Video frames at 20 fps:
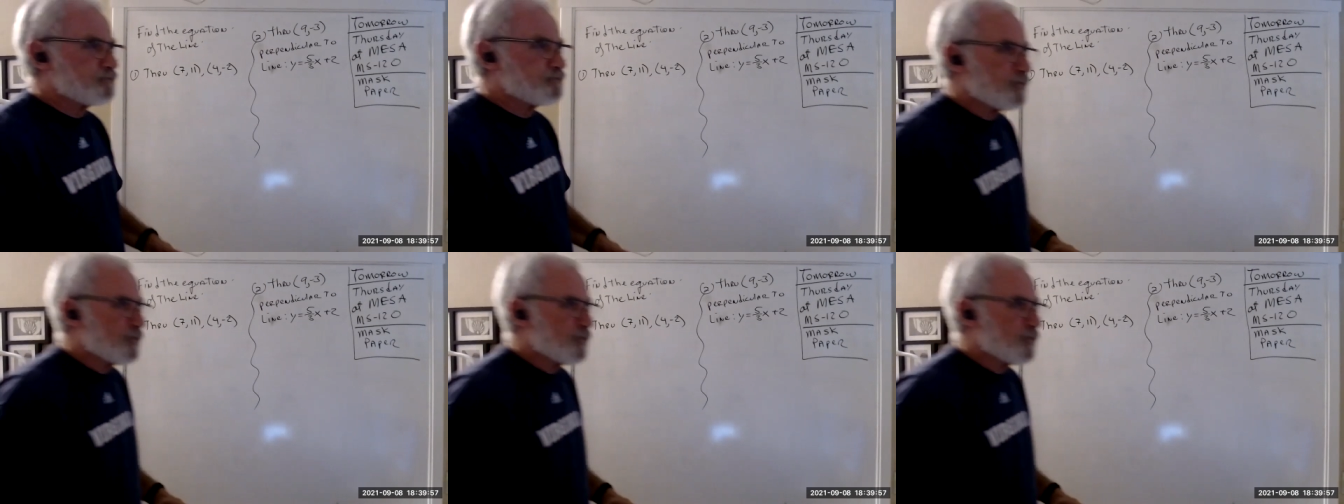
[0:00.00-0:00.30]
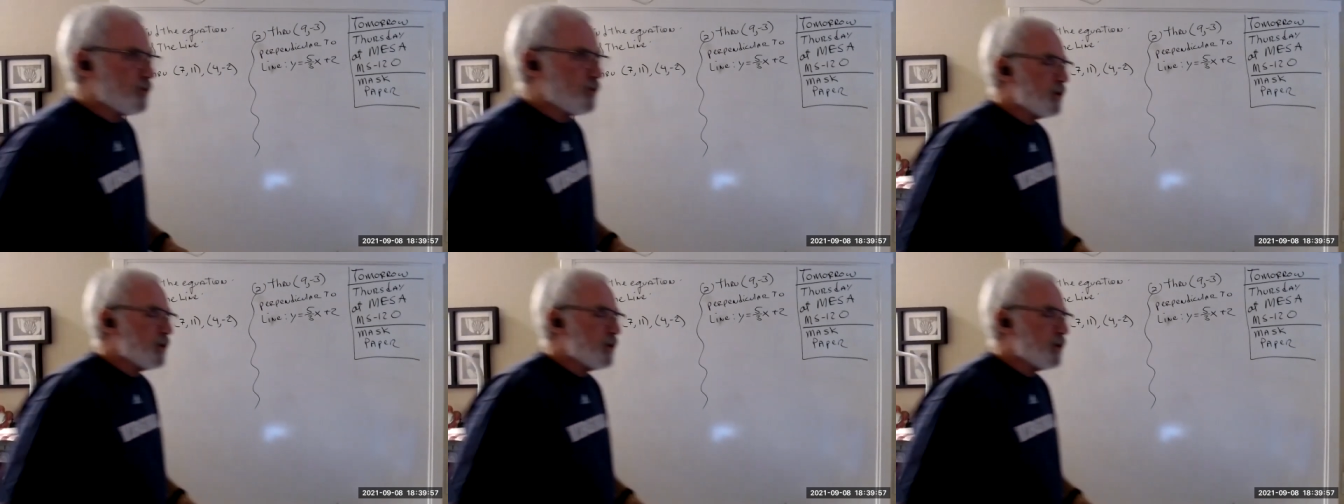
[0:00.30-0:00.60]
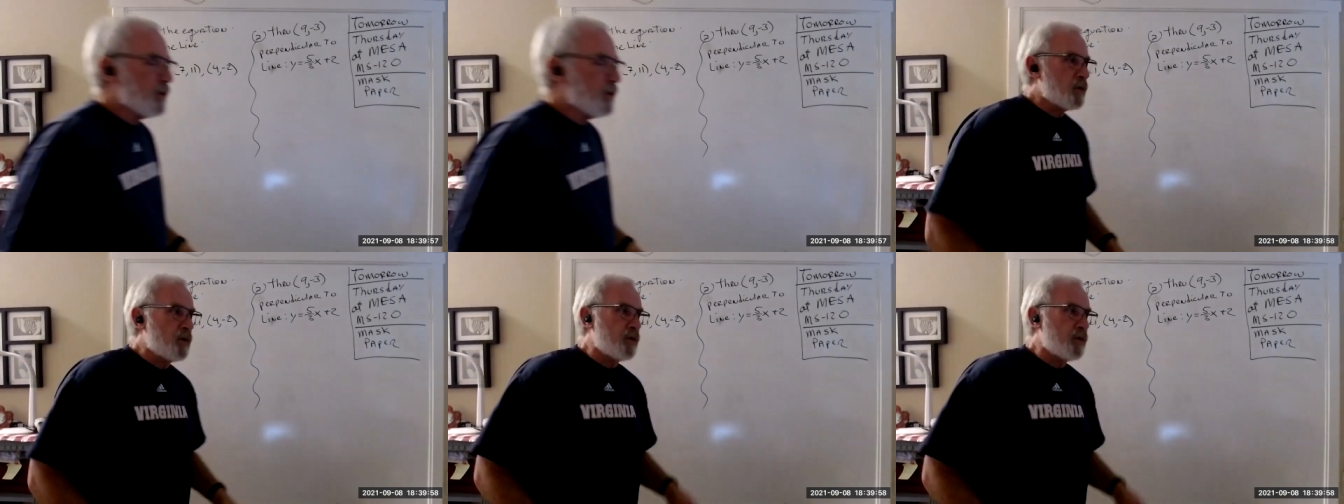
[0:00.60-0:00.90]
for what
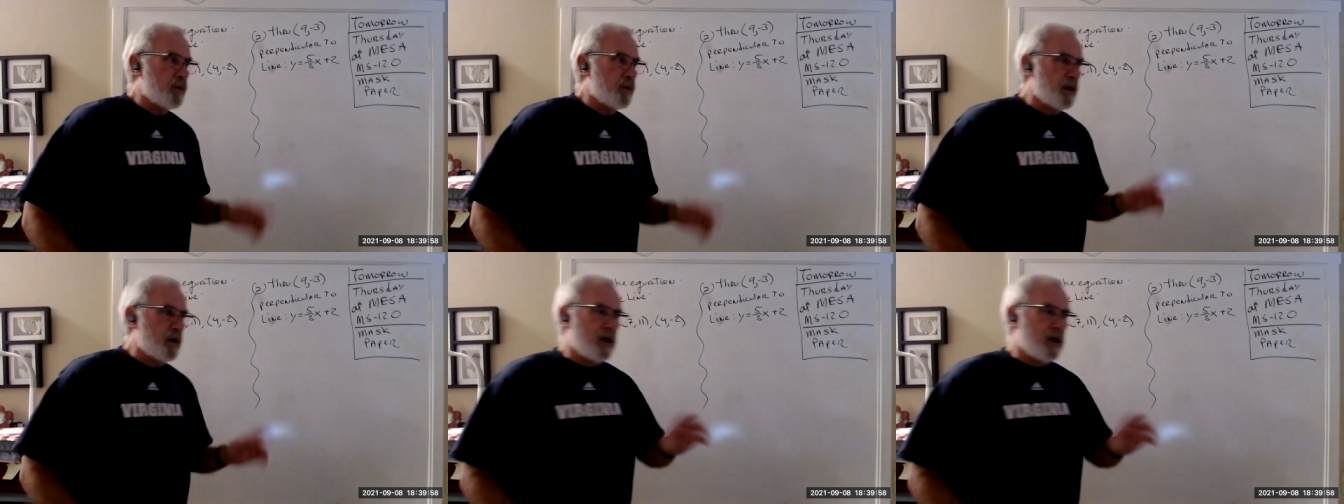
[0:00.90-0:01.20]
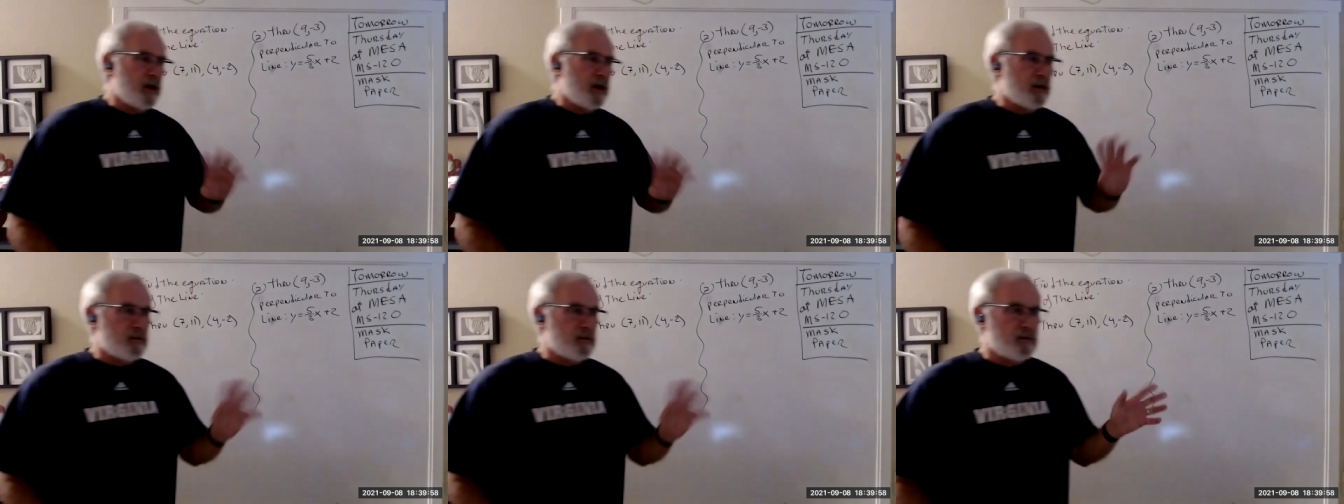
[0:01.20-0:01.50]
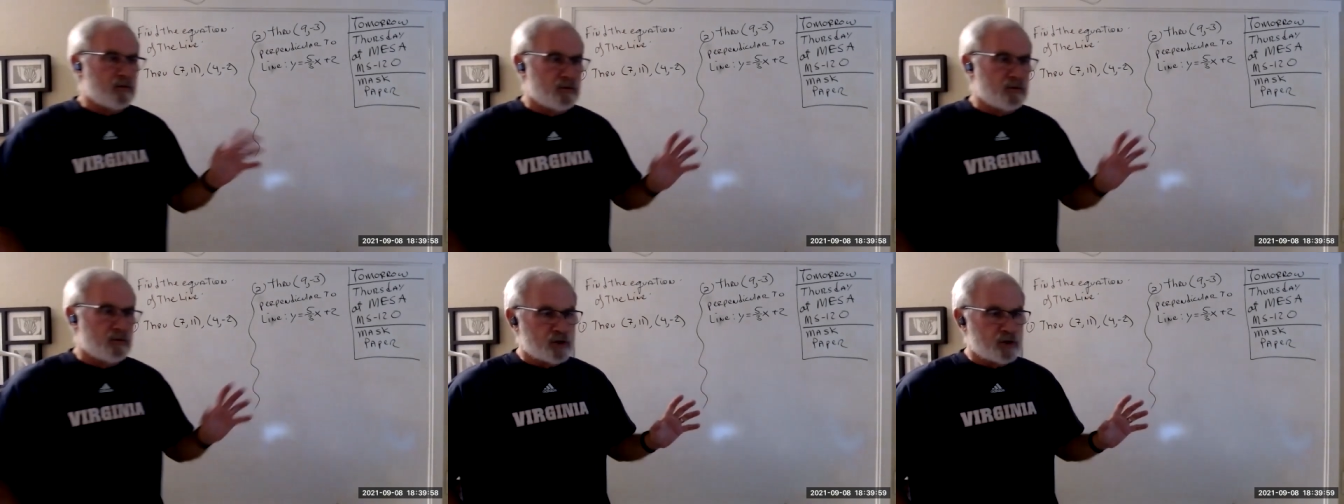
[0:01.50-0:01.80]
it's worth, I
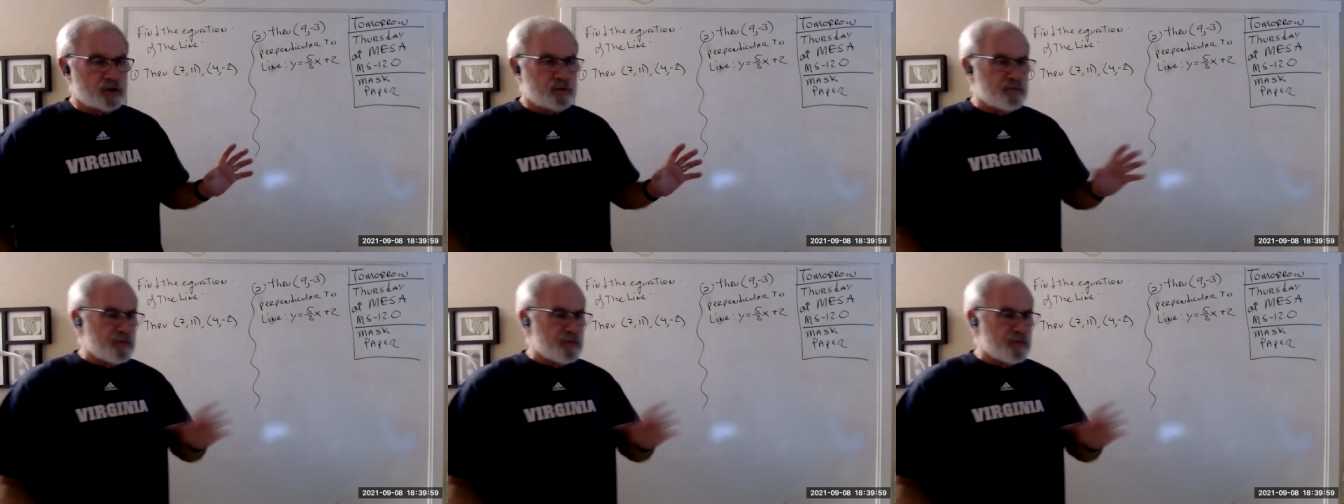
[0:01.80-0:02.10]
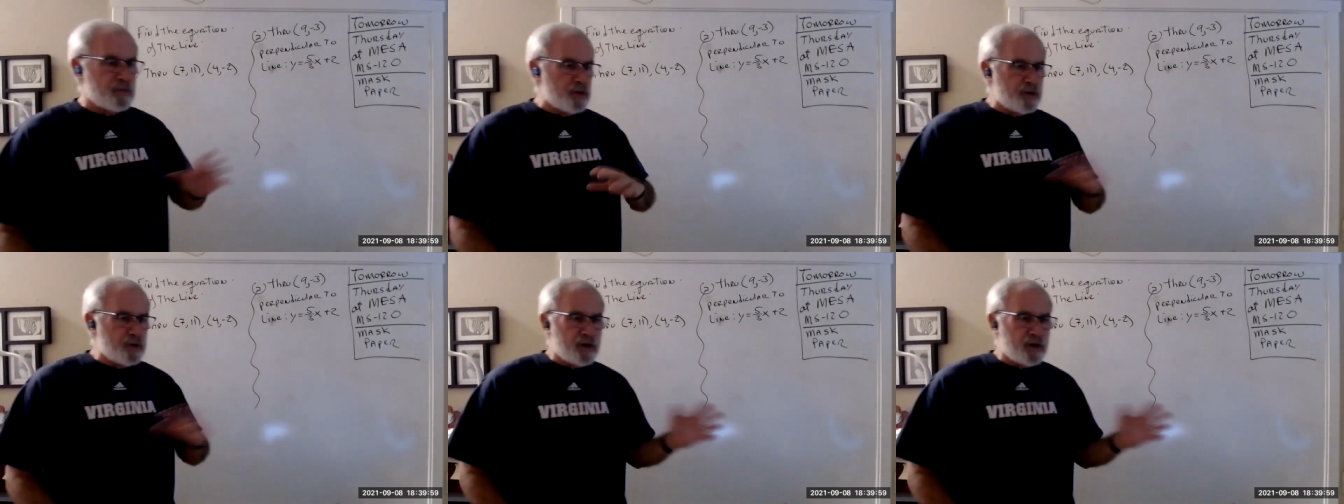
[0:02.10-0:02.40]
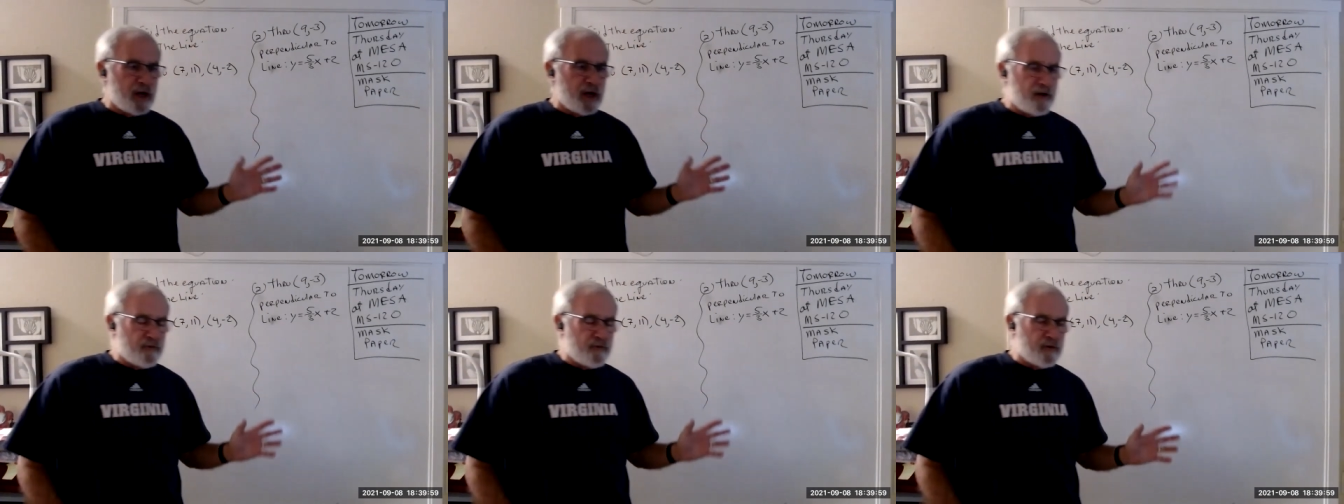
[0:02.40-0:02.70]
just
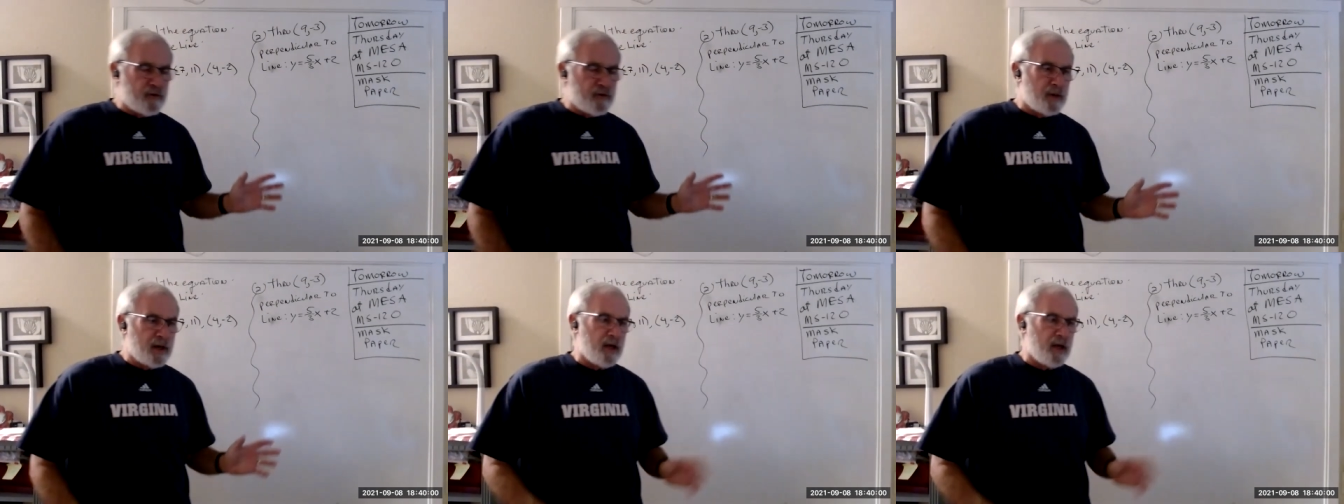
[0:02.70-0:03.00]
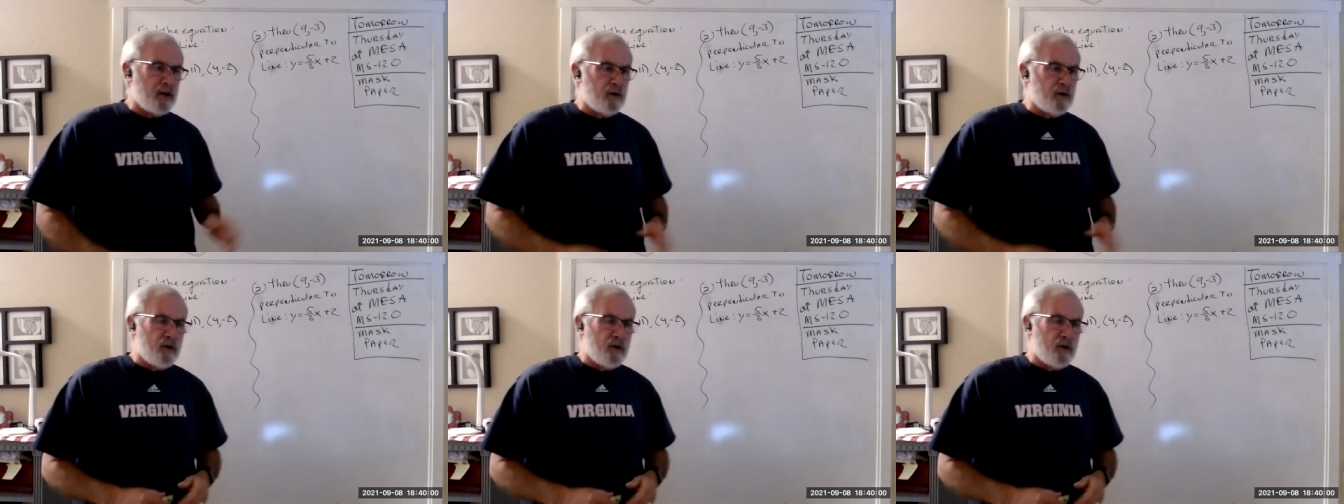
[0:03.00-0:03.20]
muted everybody.